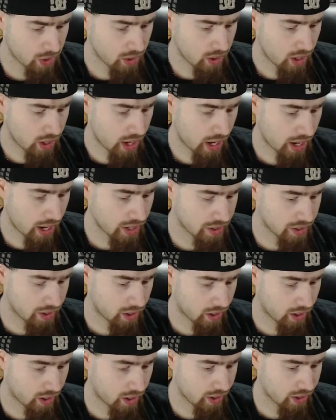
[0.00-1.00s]
And
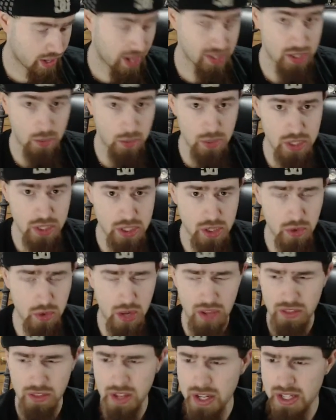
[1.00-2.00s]
uh, yeah, so I'm really stoked. I
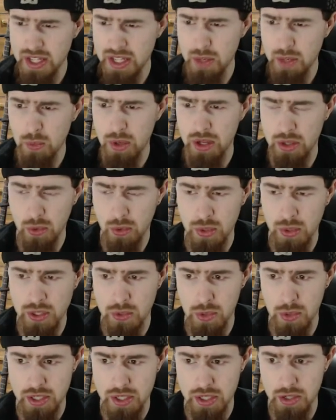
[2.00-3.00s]
think I seen one at Toys R
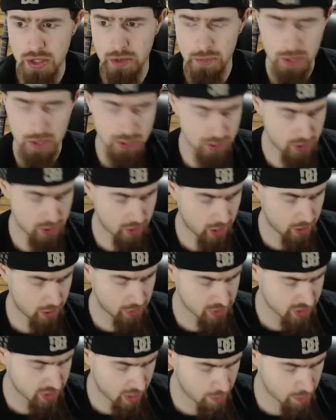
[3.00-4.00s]
Us too. I'm not sure. Anyways,
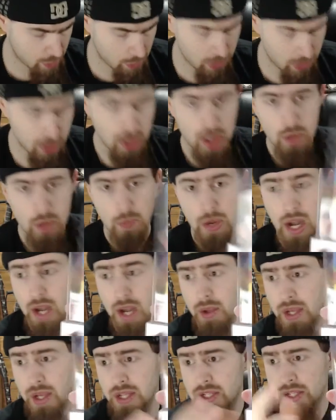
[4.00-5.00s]
can't remember. But
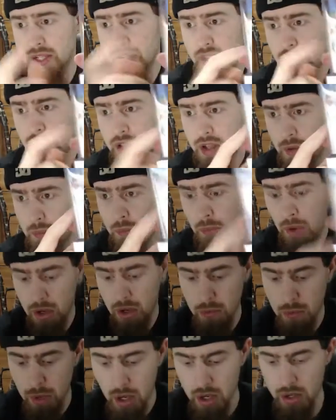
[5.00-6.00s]
anyways, Modern
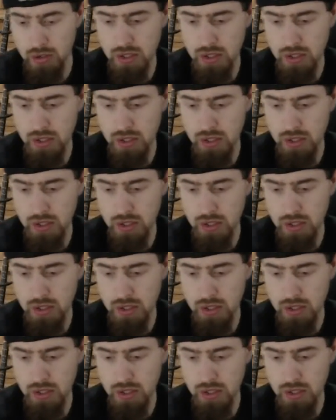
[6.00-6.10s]
Mario.